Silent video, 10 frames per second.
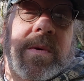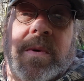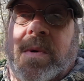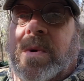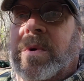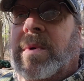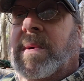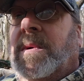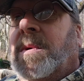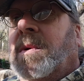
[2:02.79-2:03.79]

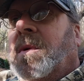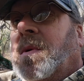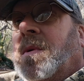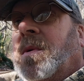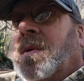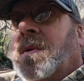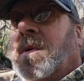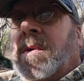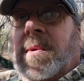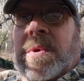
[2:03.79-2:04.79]

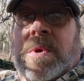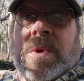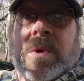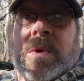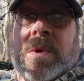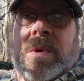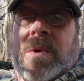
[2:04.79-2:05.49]
[no speech]